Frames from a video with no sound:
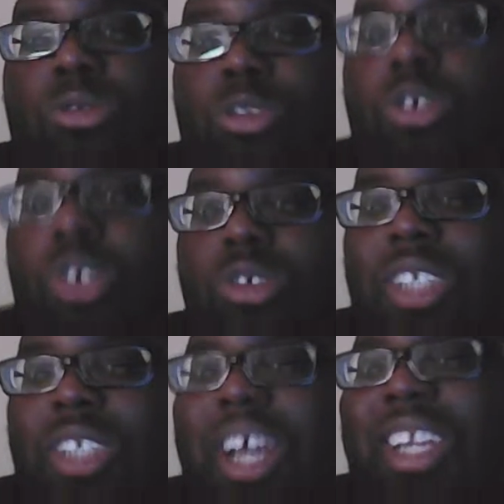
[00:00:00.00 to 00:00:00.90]
Do you
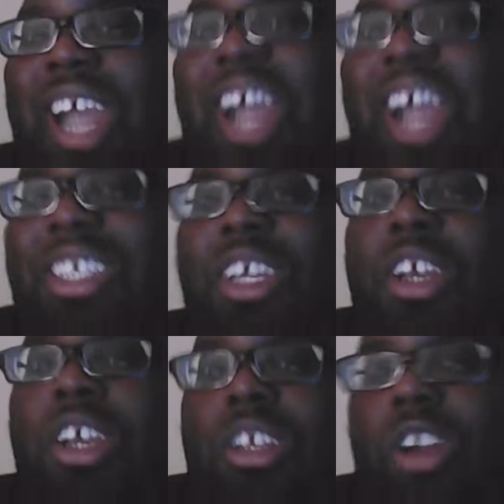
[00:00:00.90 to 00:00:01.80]
use the other guys?
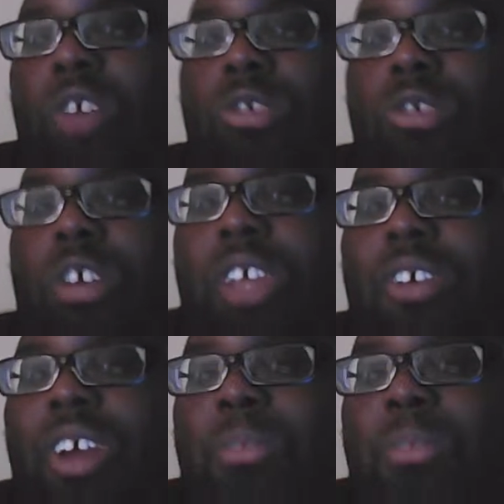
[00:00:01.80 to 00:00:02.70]
No, you go
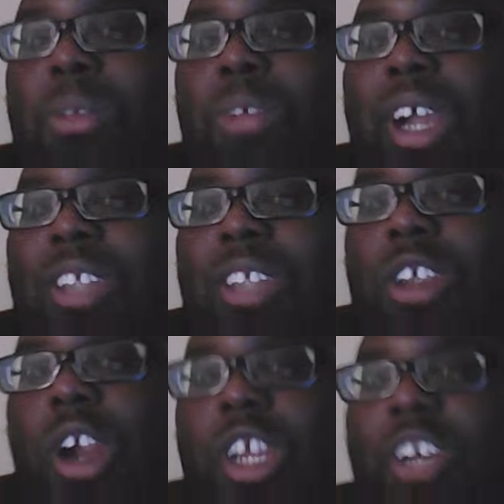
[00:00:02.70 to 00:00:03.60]
give other people like a
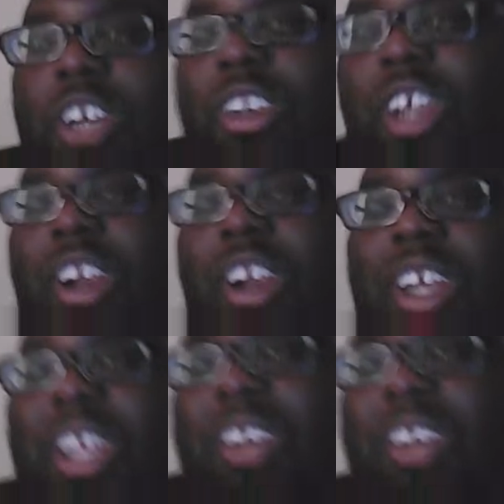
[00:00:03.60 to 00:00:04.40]
target here and there and then